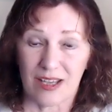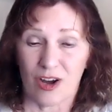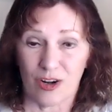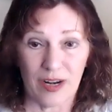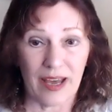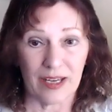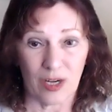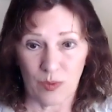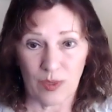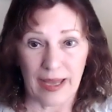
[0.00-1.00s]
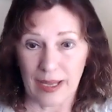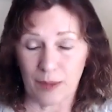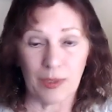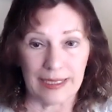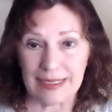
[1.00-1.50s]
are not a
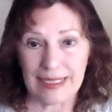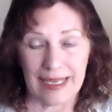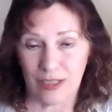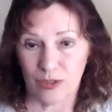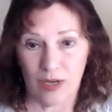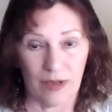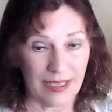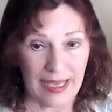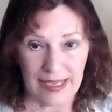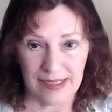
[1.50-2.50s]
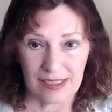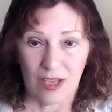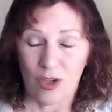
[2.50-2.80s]
reliable indicator of a case